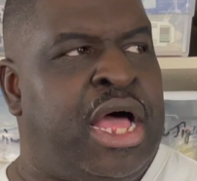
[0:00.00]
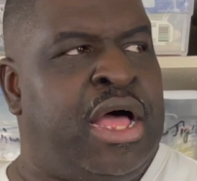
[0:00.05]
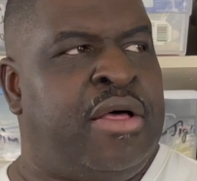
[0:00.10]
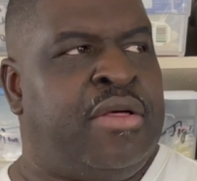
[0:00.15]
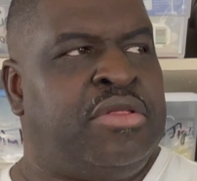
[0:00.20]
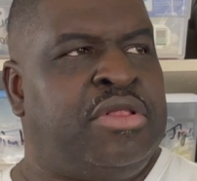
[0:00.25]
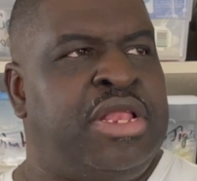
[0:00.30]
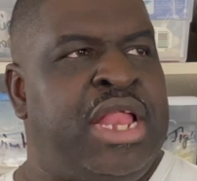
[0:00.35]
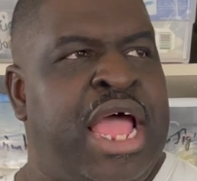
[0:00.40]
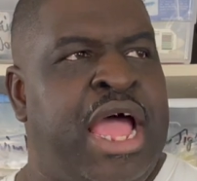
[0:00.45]

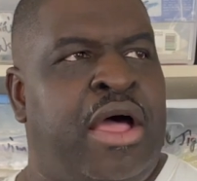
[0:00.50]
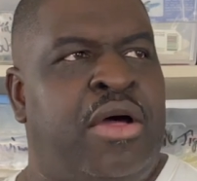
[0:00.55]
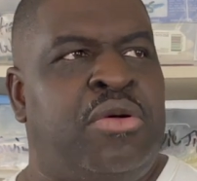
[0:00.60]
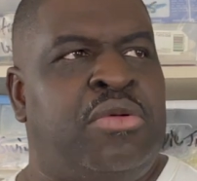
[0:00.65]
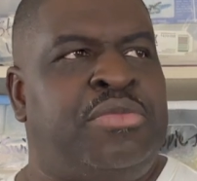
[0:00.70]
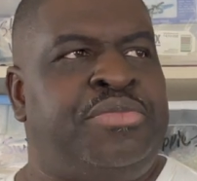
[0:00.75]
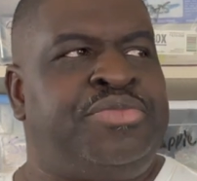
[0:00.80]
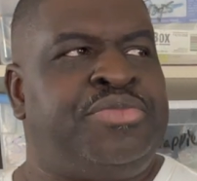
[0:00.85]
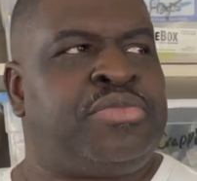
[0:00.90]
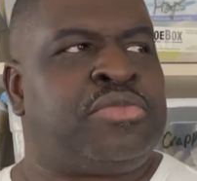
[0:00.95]
Now,
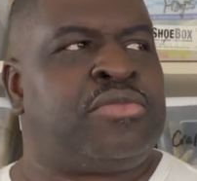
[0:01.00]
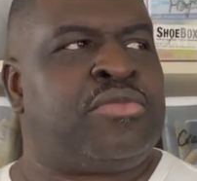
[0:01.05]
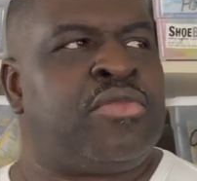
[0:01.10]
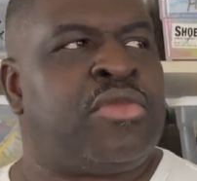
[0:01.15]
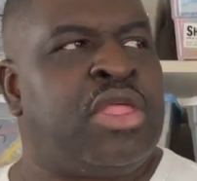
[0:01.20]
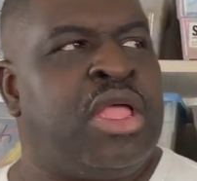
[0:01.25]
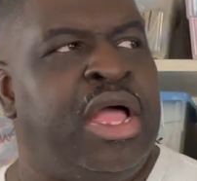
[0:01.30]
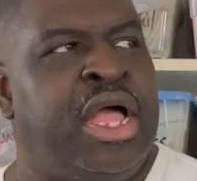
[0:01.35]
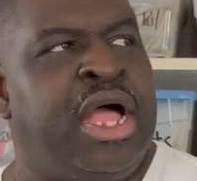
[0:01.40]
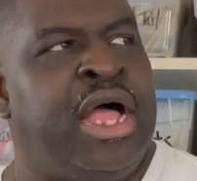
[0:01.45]

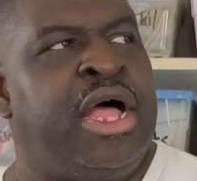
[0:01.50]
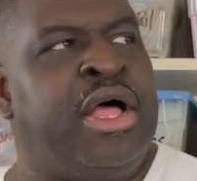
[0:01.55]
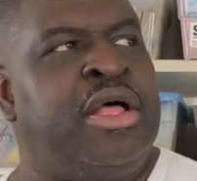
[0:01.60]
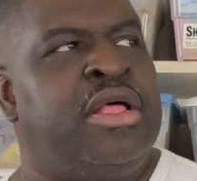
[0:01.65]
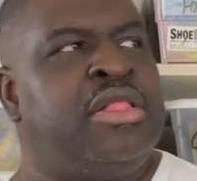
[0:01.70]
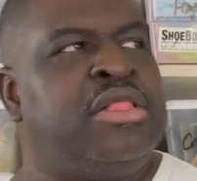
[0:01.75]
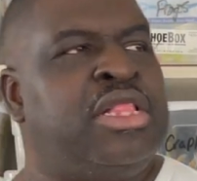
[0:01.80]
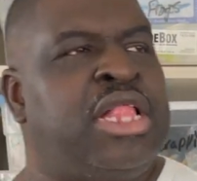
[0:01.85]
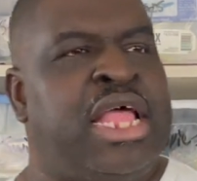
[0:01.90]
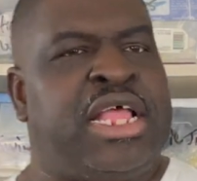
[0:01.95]

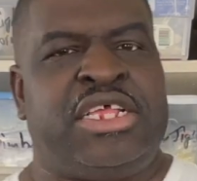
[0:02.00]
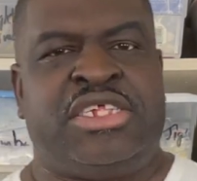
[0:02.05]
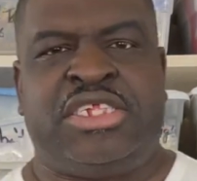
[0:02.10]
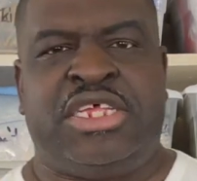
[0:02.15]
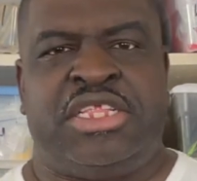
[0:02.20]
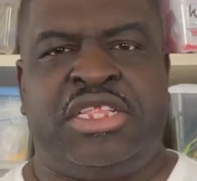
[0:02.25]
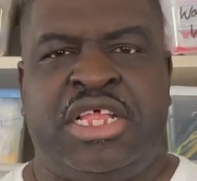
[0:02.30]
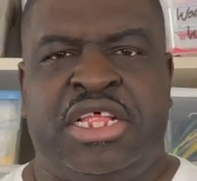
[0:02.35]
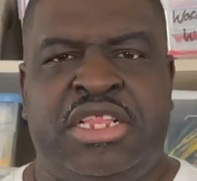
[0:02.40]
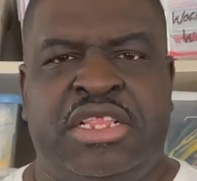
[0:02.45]
like I
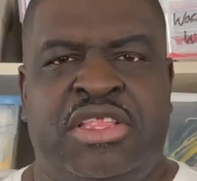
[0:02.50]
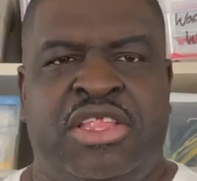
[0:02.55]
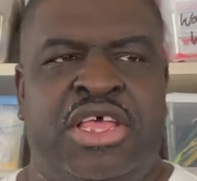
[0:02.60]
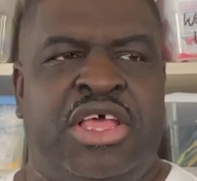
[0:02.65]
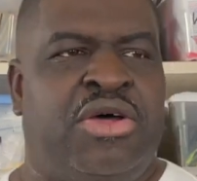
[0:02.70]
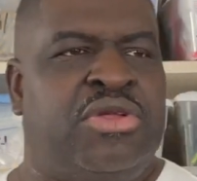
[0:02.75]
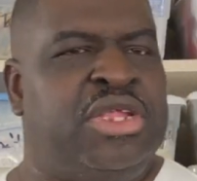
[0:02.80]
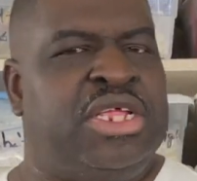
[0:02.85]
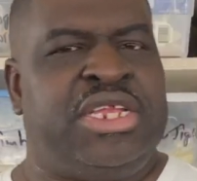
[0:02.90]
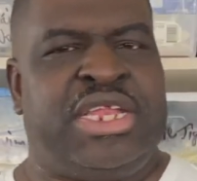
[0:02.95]
said, the
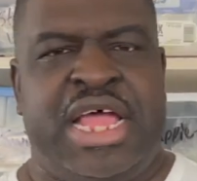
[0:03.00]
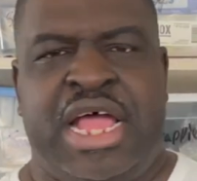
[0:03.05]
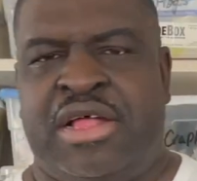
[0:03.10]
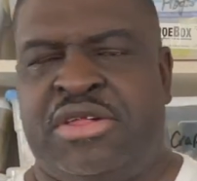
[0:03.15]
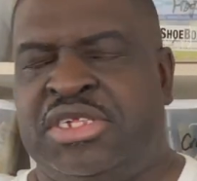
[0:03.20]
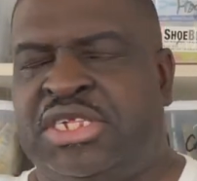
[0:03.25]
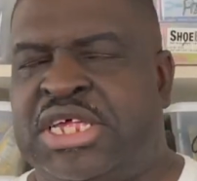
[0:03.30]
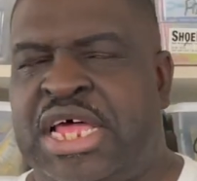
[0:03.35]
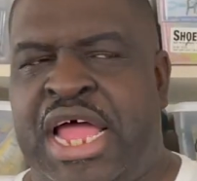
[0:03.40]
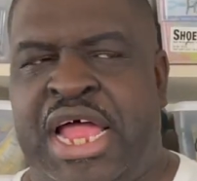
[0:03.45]
only
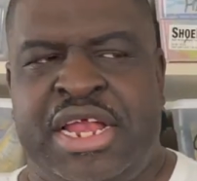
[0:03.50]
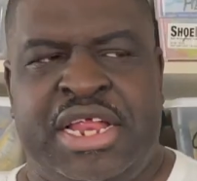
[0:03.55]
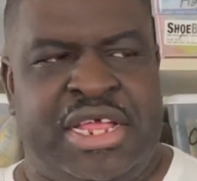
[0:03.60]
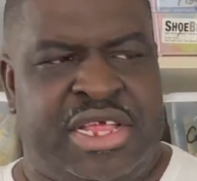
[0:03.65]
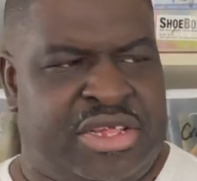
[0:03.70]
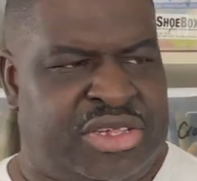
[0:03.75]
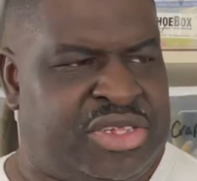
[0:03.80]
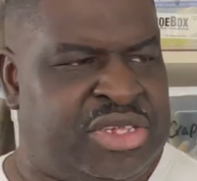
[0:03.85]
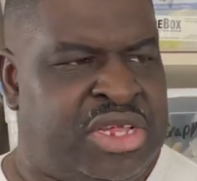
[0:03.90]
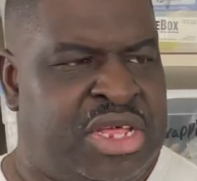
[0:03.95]
downside
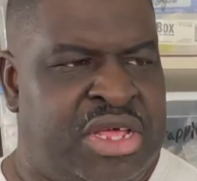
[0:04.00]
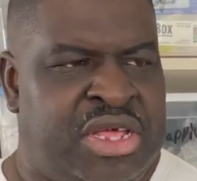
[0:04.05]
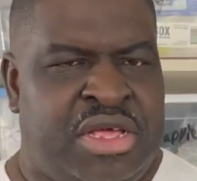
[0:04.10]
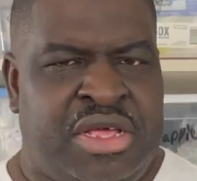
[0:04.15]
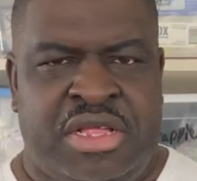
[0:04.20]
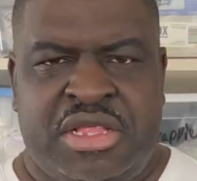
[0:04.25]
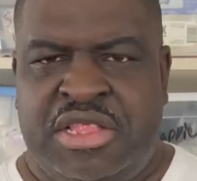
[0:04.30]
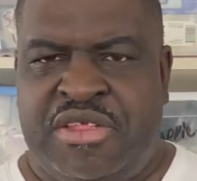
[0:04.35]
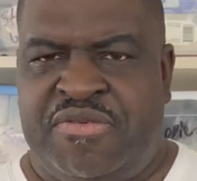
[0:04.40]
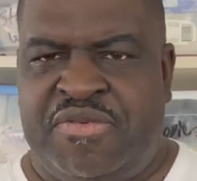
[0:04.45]
is
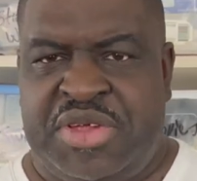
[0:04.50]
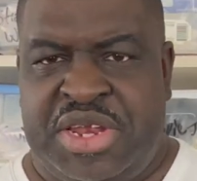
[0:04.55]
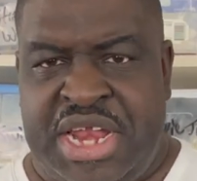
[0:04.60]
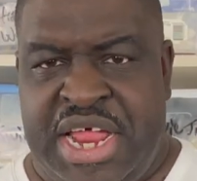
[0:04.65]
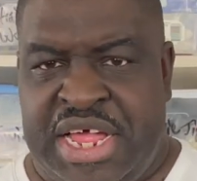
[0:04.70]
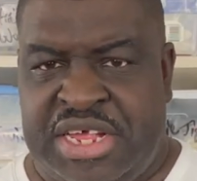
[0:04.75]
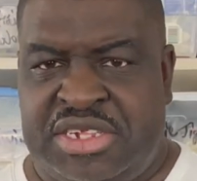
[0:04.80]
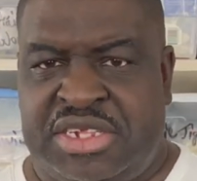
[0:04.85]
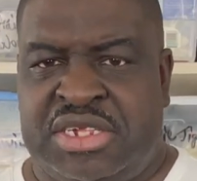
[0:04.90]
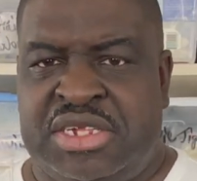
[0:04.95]
the
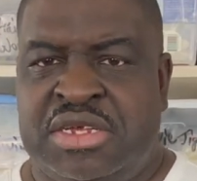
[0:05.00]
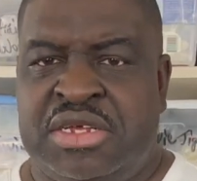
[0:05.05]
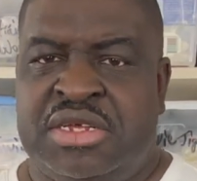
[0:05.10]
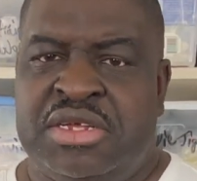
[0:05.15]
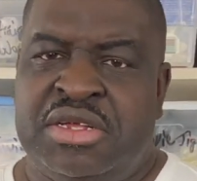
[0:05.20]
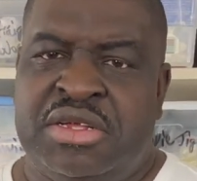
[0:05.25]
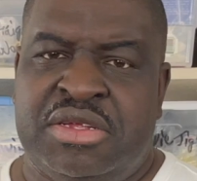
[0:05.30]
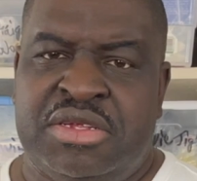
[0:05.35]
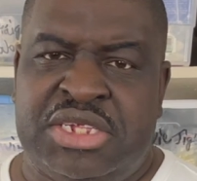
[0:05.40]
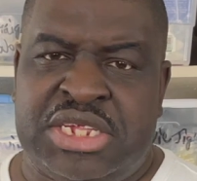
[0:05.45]
finesse
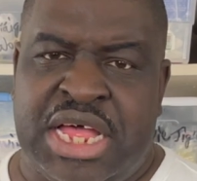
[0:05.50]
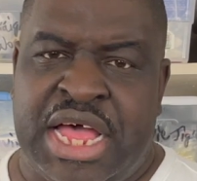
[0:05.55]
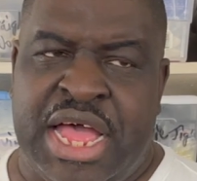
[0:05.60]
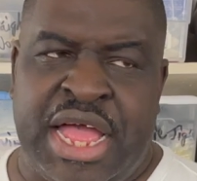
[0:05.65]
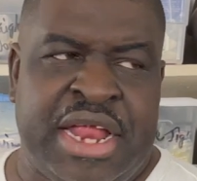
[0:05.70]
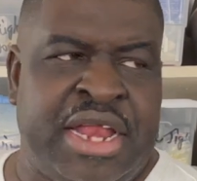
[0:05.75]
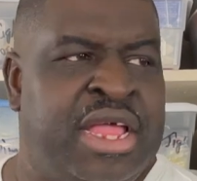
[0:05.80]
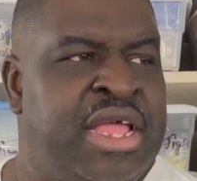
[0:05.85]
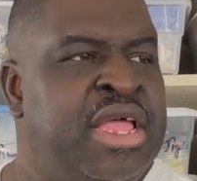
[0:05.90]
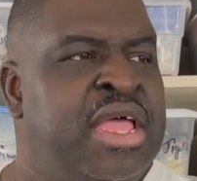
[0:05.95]

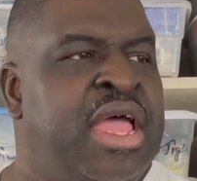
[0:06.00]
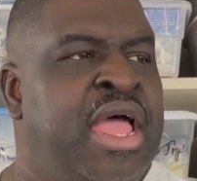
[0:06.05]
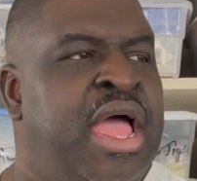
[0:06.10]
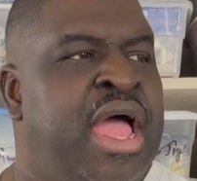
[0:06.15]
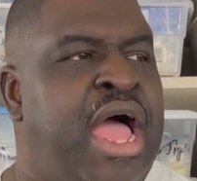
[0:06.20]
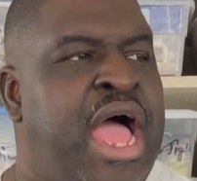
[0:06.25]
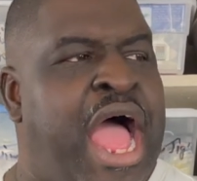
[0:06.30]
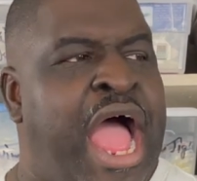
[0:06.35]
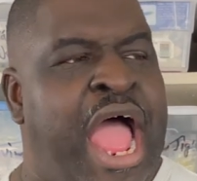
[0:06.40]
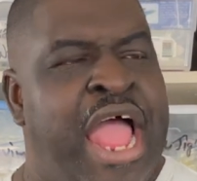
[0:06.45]
side.
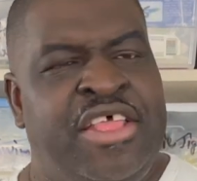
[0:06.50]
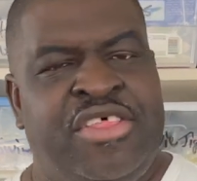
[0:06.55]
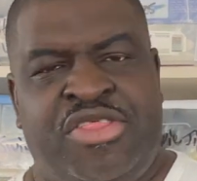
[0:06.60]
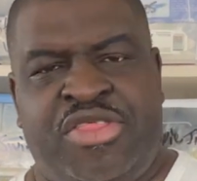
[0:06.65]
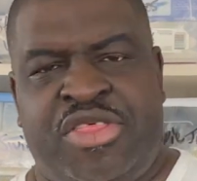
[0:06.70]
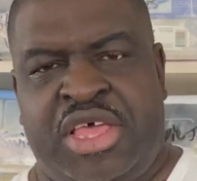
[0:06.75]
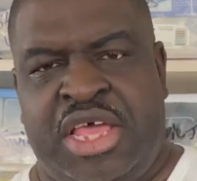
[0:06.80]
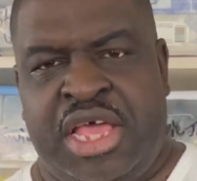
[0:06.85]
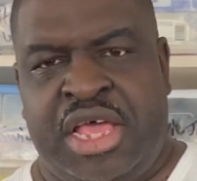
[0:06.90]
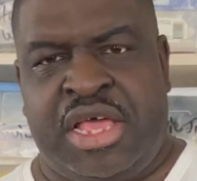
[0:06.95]
I
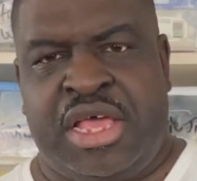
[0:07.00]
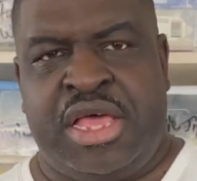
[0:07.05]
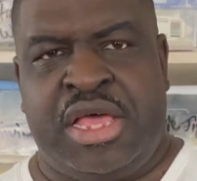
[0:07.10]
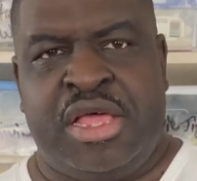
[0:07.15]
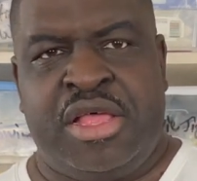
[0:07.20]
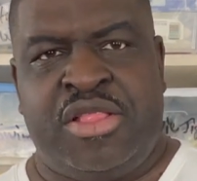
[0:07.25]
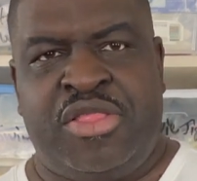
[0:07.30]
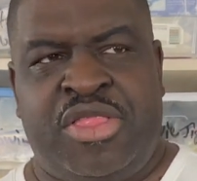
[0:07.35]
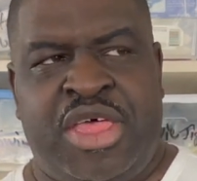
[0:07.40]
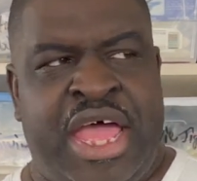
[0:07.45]
think
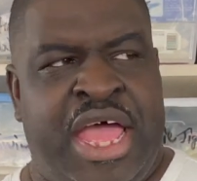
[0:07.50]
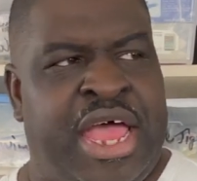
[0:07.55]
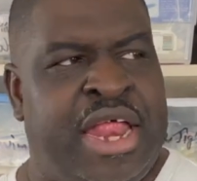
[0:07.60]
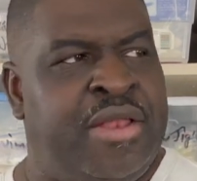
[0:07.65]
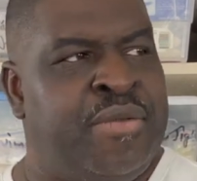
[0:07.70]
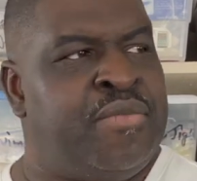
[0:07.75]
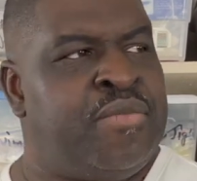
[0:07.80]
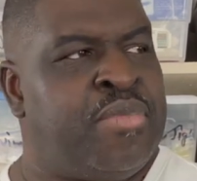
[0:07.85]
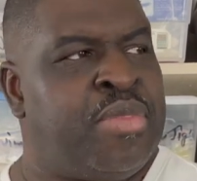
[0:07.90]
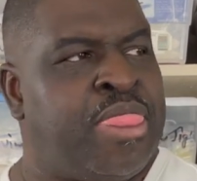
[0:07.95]
that
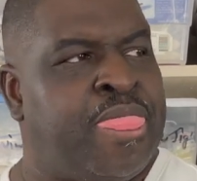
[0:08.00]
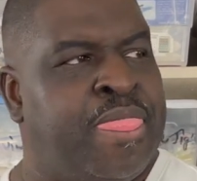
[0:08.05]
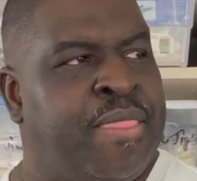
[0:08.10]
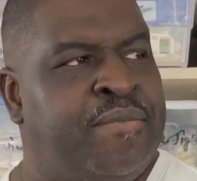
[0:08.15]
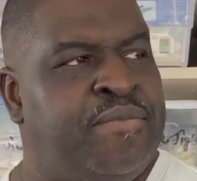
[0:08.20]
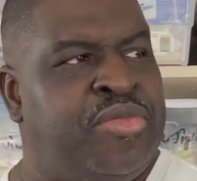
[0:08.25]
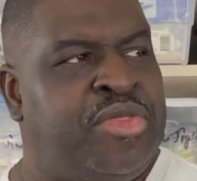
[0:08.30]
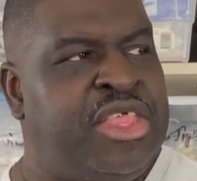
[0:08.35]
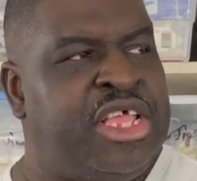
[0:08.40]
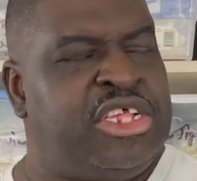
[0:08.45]

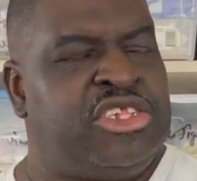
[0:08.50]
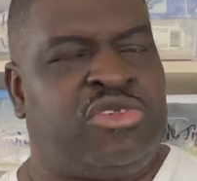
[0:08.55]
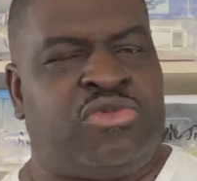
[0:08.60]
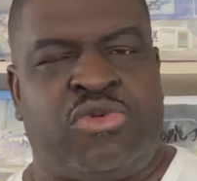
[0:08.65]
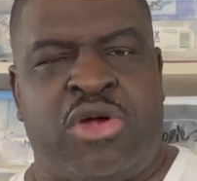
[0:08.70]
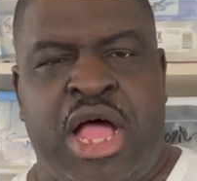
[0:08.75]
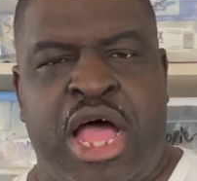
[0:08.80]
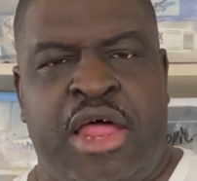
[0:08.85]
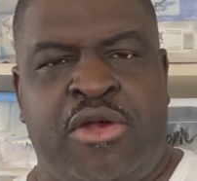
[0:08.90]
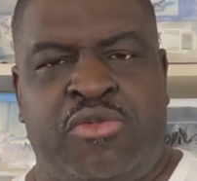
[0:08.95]
this
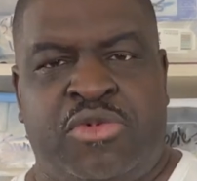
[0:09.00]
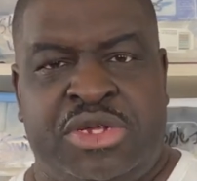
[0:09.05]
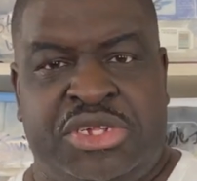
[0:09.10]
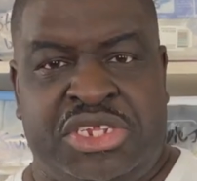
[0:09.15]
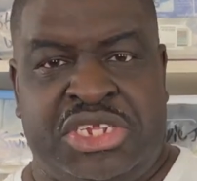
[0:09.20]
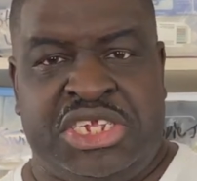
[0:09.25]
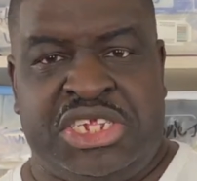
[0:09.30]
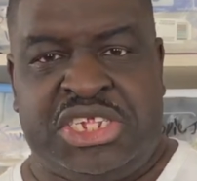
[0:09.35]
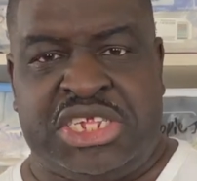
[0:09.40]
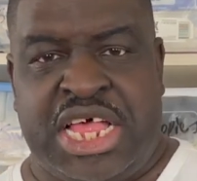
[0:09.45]
rod was
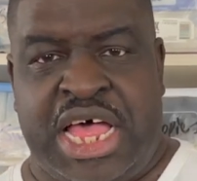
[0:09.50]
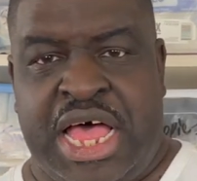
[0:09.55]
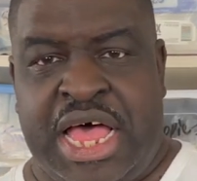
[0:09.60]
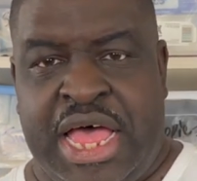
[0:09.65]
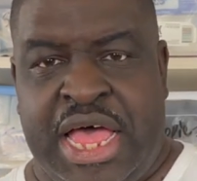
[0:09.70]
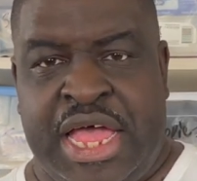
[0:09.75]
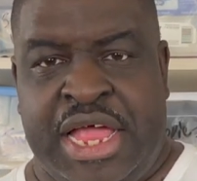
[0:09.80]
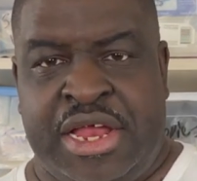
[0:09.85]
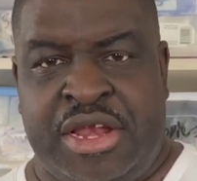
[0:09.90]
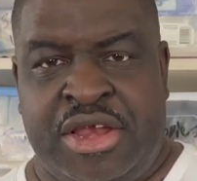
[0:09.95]

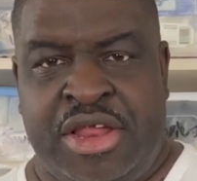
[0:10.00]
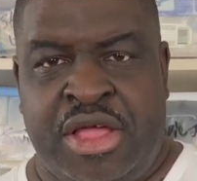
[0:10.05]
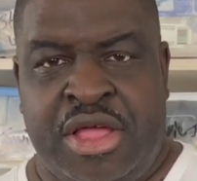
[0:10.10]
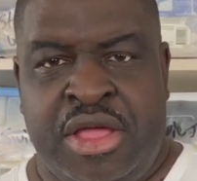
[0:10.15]
designed